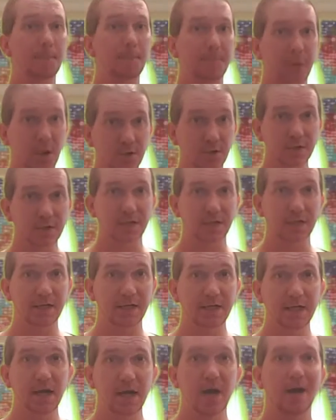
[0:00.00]

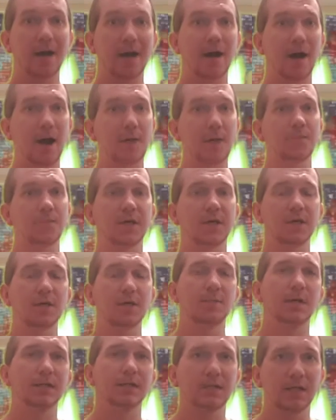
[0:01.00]
Personally, I'm thinking
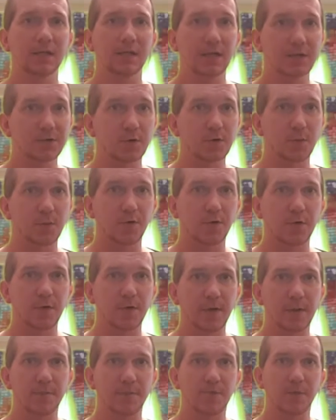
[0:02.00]
about the electrical
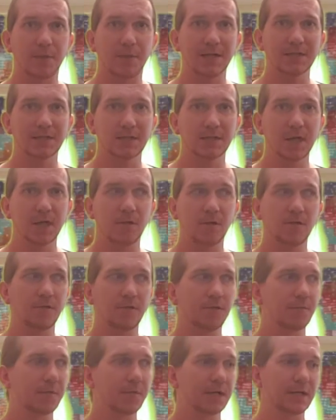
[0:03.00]
program for
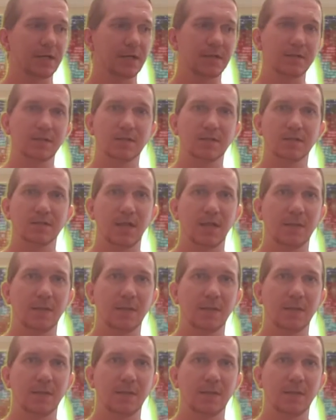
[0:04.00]
myself because,